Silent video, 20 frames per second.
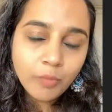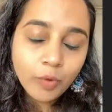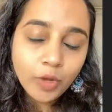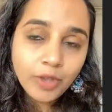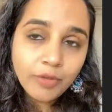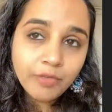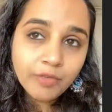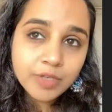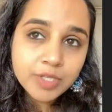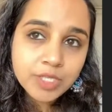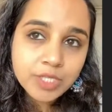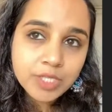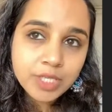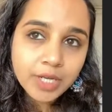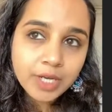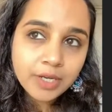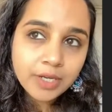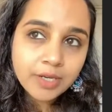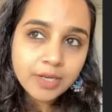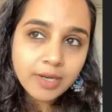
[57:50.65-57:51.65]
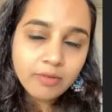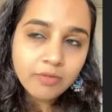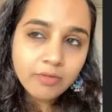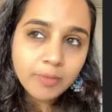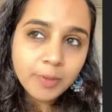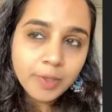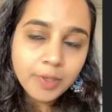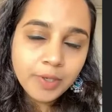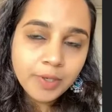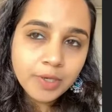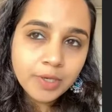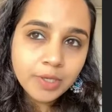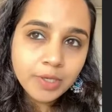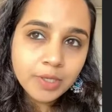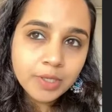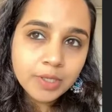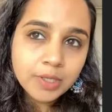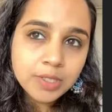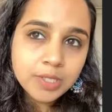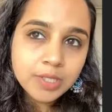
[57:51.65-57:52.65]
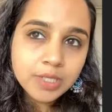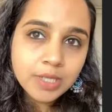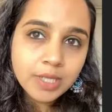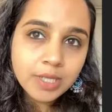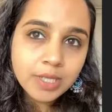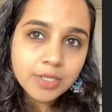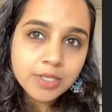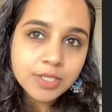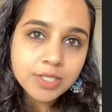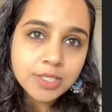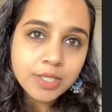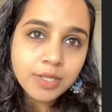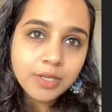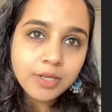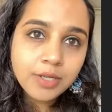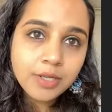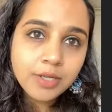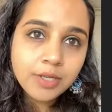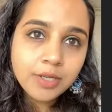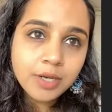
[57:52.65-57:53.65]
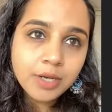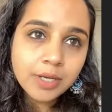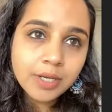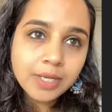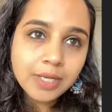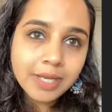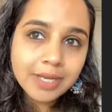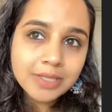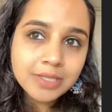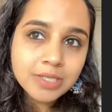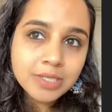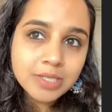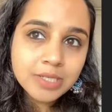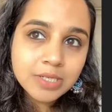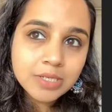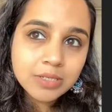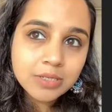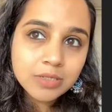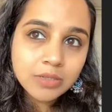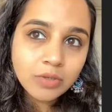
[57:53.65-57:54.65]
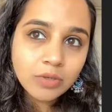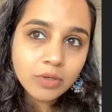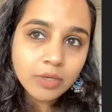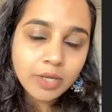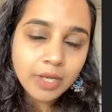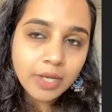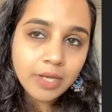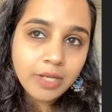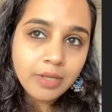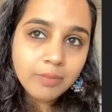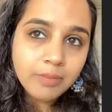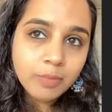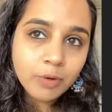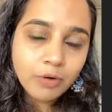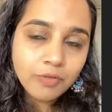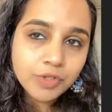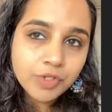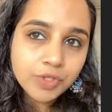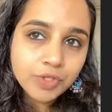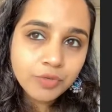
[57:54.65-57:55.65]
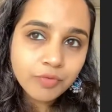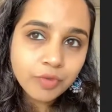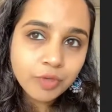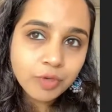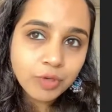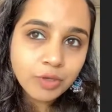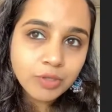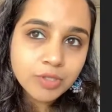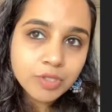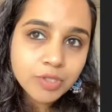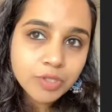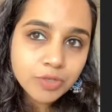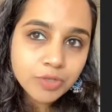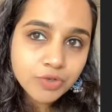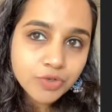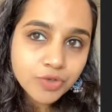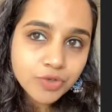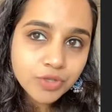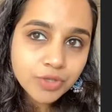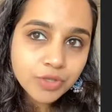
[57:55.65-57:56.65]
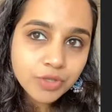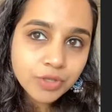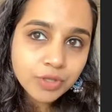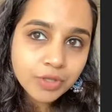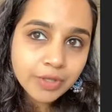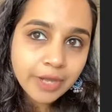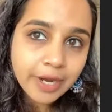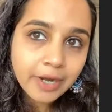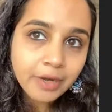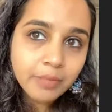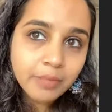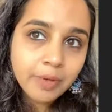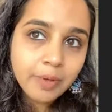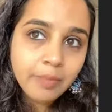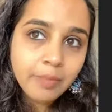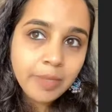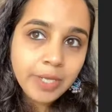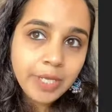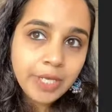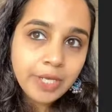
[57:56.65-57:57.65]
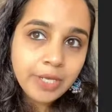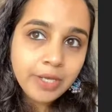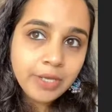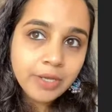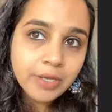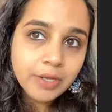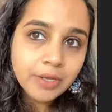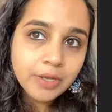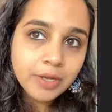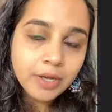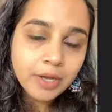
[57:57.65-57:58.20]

if a state government is legislating against any provision of the constitution, that will be